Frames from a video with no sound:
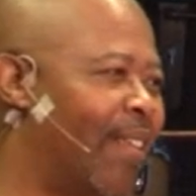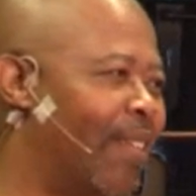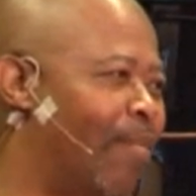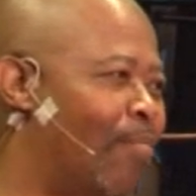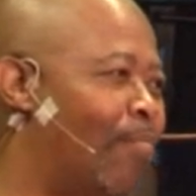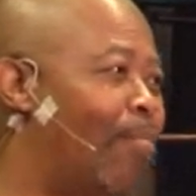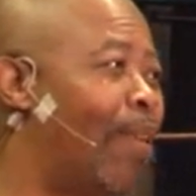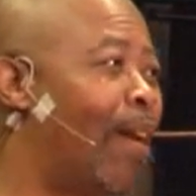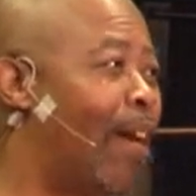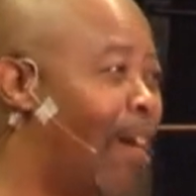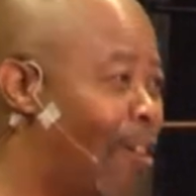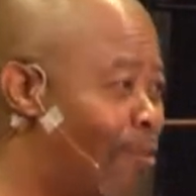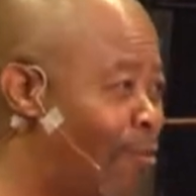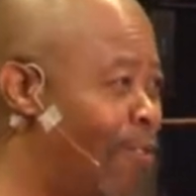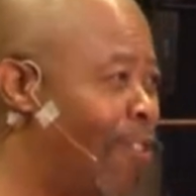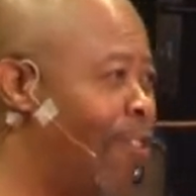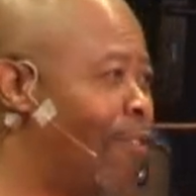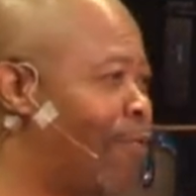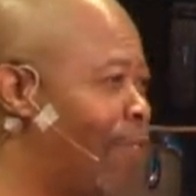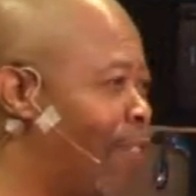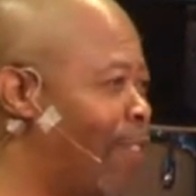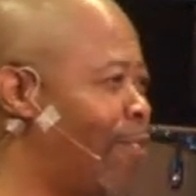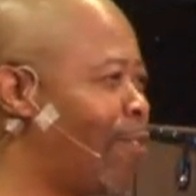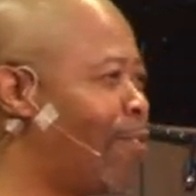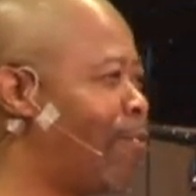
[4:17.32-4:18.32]
Power
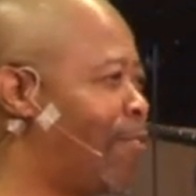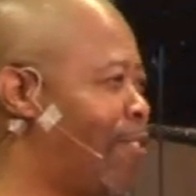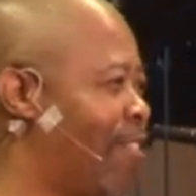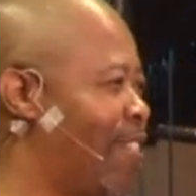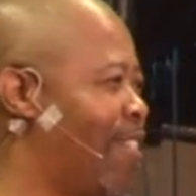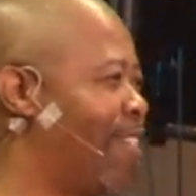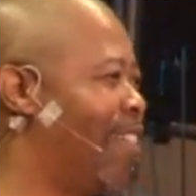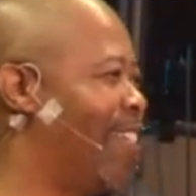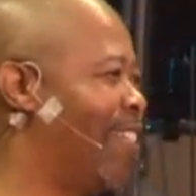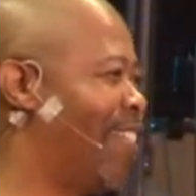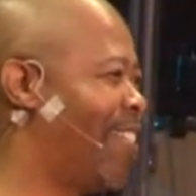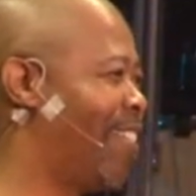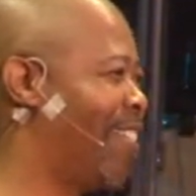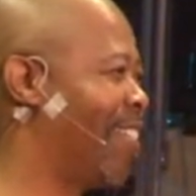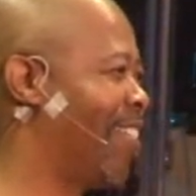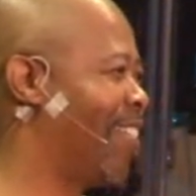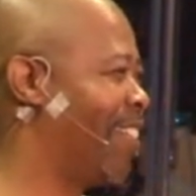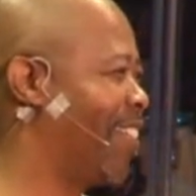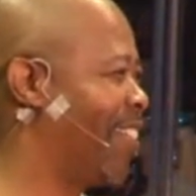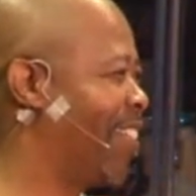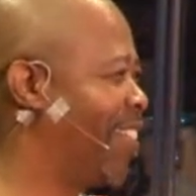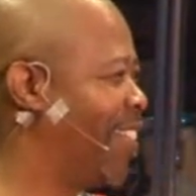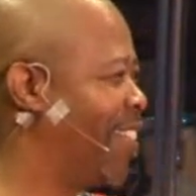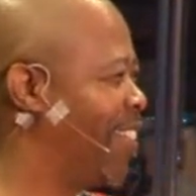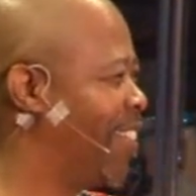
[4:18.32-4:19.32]
of association.
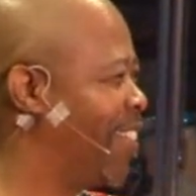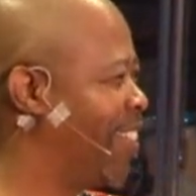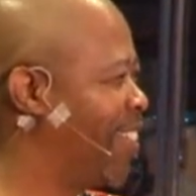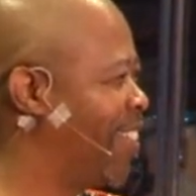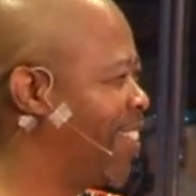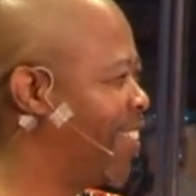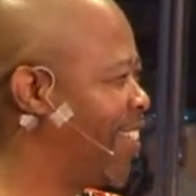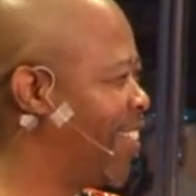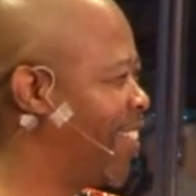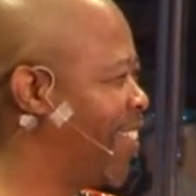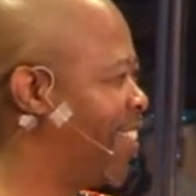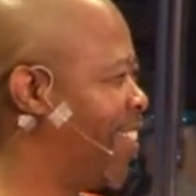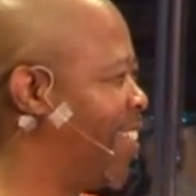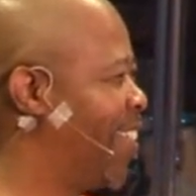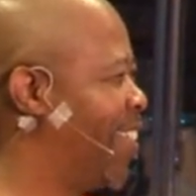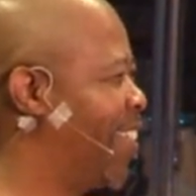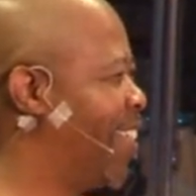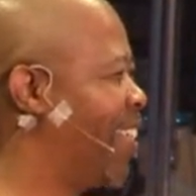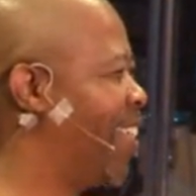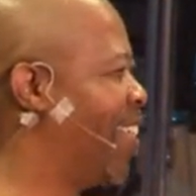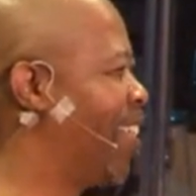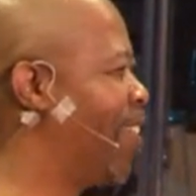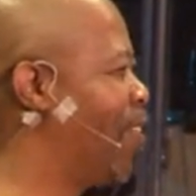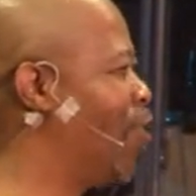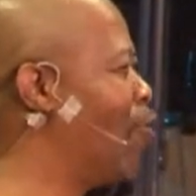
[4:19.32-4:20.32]

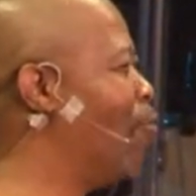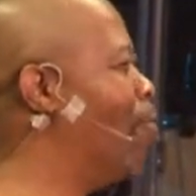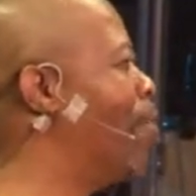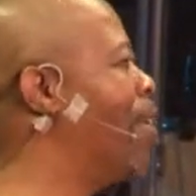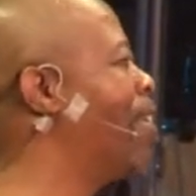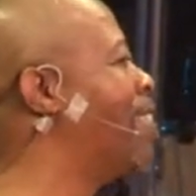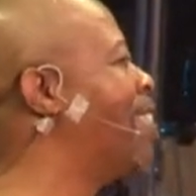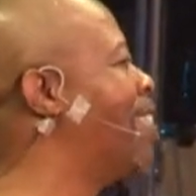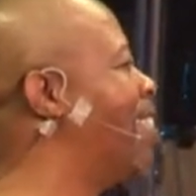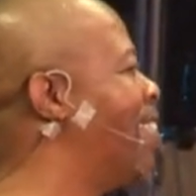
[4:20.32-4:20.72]
You must